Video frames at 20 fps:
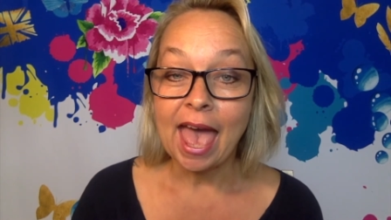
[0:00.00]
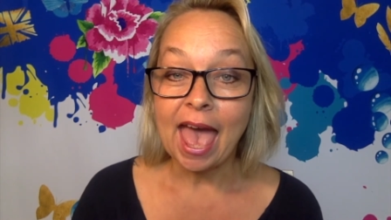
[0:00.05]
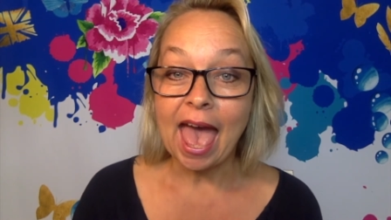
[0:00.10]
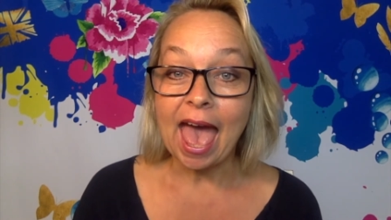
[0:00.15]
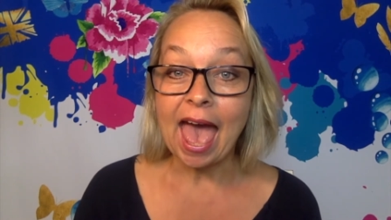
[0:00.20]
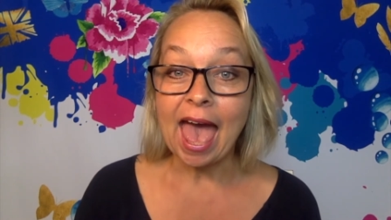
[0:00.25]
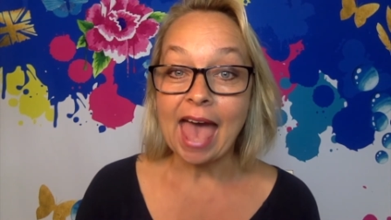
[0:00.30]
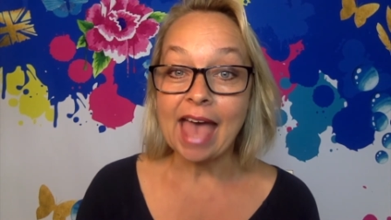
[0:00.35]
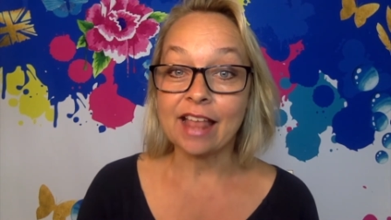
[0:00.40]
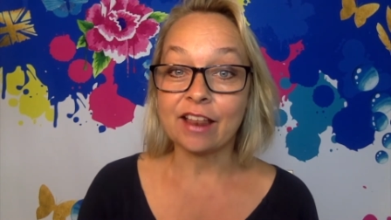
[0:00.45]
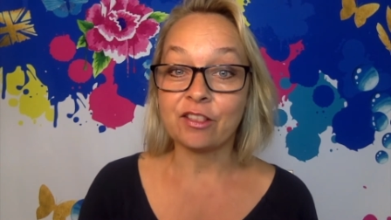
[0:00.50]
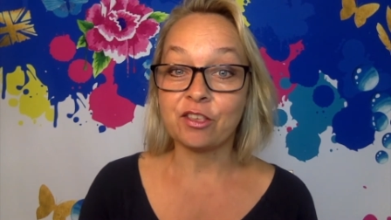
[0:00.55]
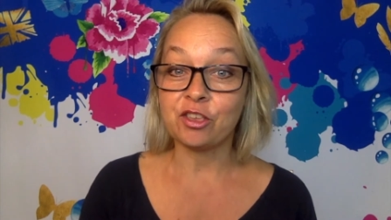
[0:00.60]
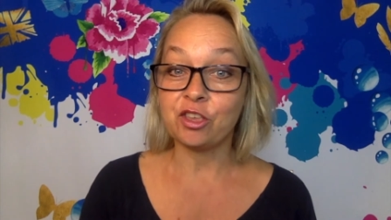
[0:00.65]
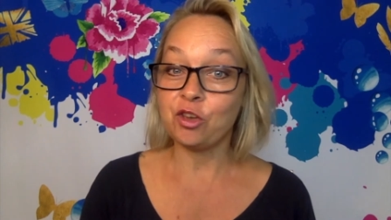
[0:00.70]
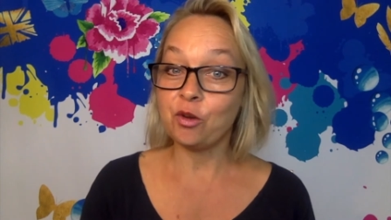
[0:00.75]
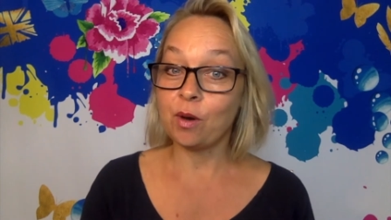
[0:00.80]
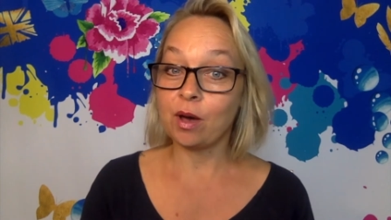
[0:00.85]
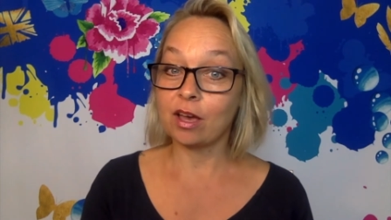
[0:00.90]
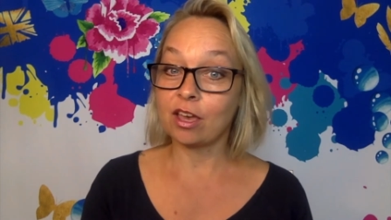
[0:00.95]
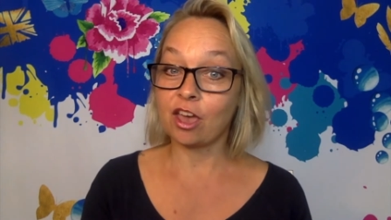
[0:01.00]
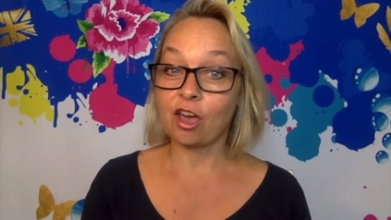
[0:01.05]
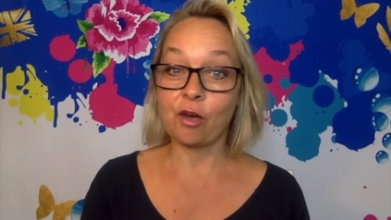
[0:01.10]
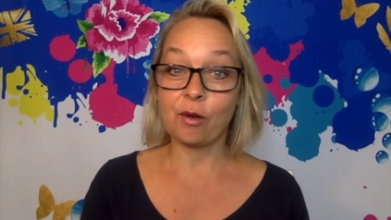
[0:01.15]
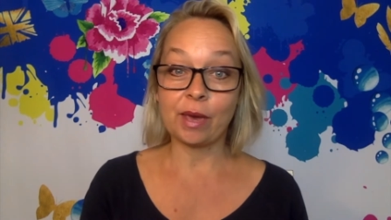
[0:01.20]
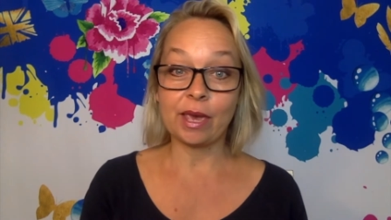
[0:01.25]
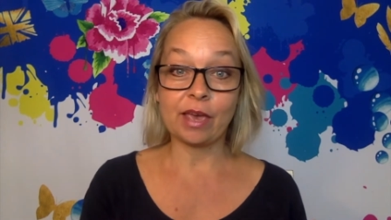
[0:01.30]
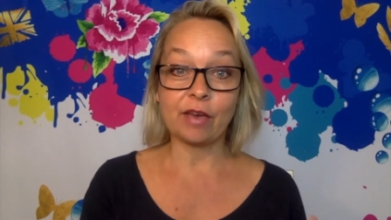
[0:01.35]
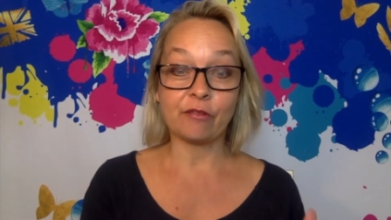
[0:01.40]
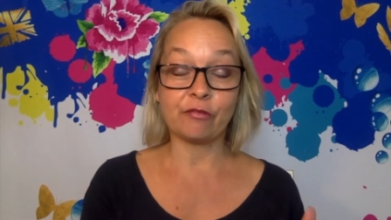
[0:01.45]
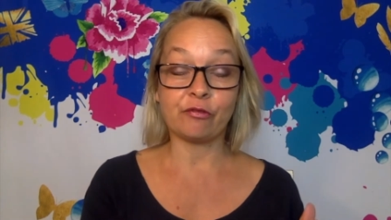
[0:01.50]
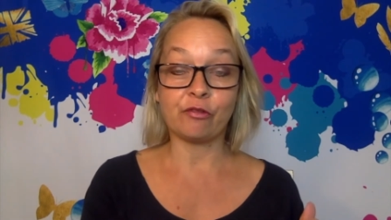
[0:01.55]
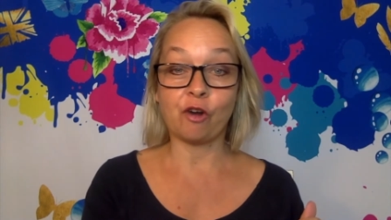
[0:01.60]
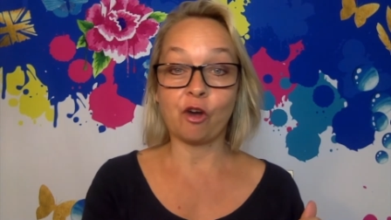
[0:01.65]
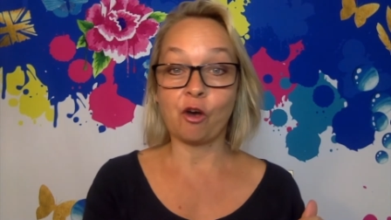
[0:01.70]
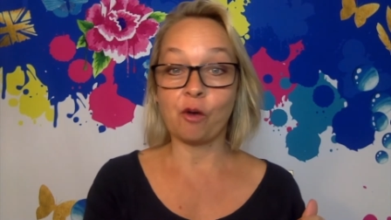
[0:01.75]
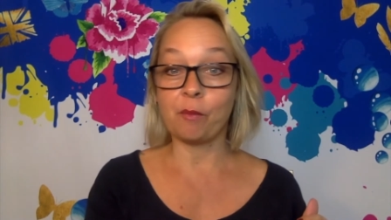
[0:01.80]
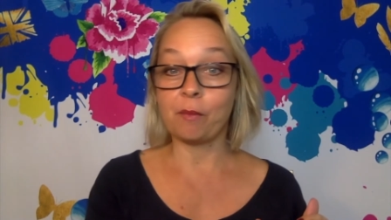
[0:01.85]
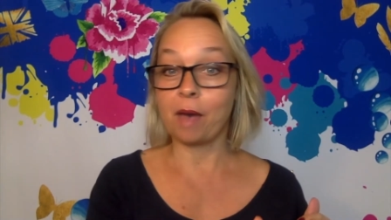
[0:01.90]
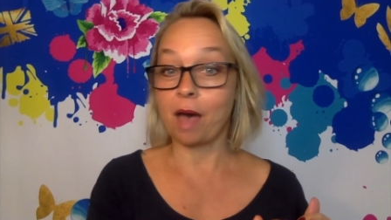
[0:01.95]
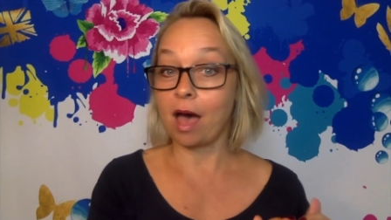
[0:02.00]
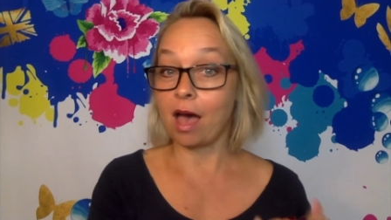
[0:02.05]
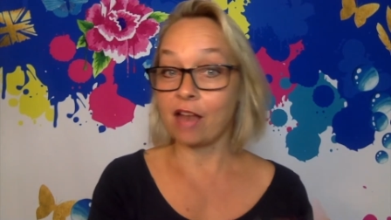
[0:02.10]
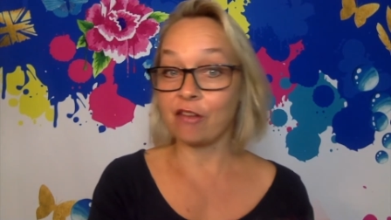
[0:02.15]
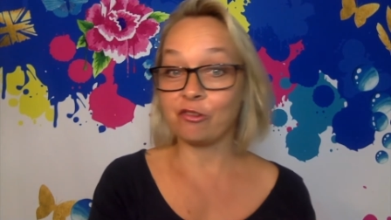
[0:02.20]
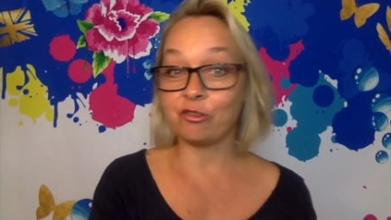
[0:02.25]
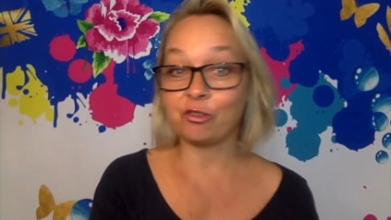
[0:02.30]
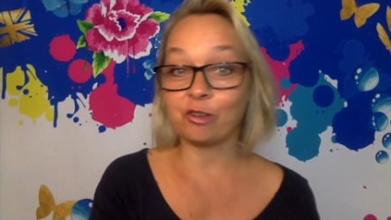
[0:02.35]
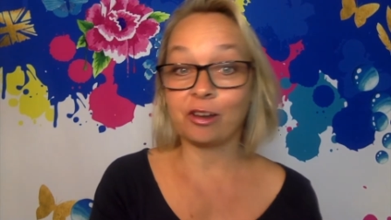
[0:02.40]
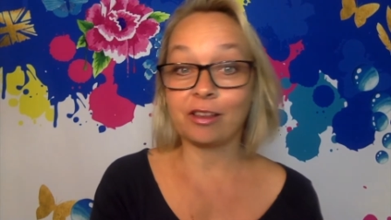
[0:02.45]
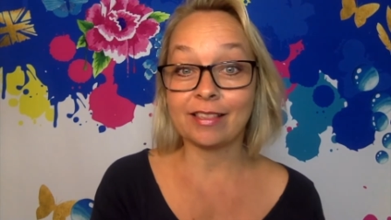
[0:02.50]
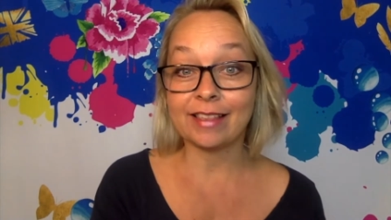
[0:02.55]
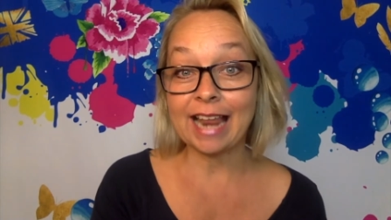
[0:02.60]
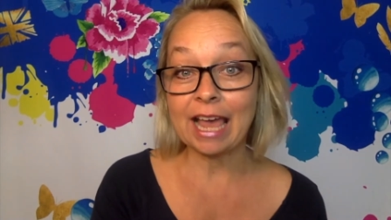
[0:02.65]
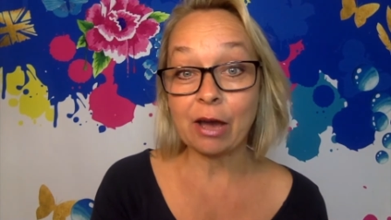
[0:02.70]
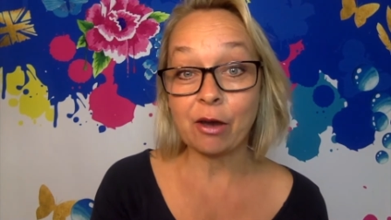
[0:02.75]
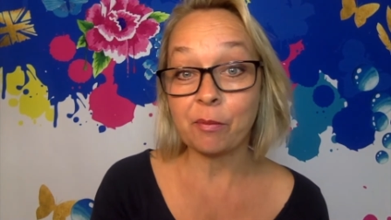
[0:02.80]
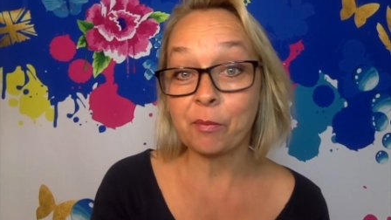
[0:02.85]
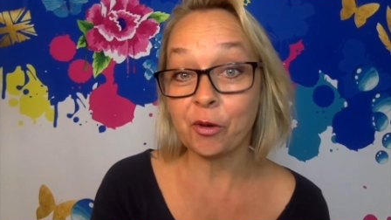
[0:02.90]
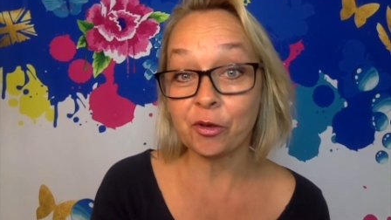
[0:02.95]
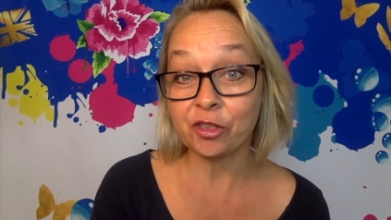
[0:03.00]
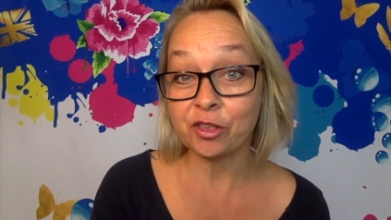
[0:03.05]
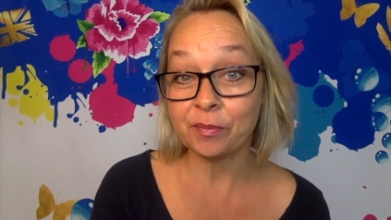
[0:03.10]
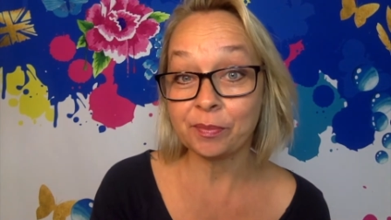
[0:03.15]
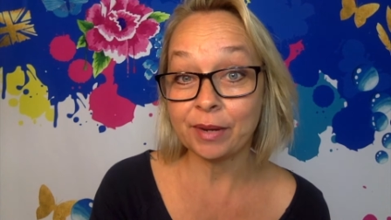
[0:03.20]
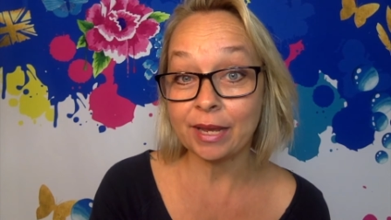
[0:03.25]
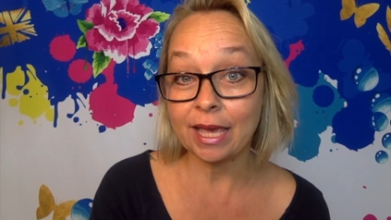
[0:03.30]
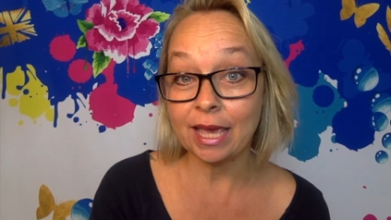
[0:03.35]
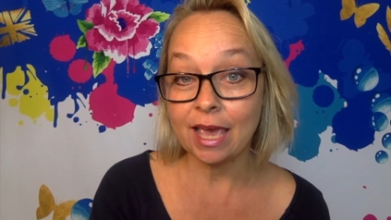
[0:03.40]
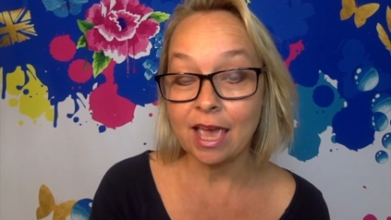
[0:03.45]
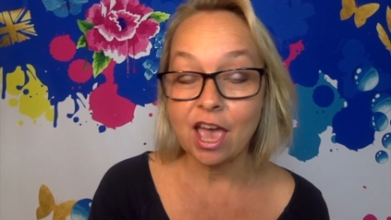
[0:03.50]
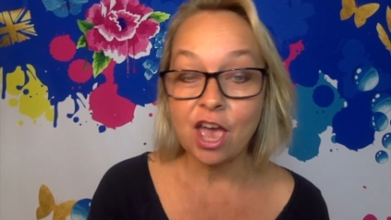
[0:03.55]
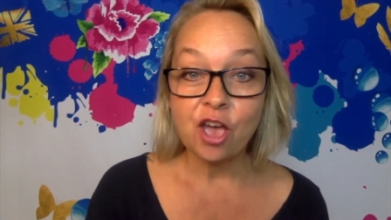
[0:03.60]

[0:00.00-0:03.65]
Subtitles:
and you are going from $100 an hour possibly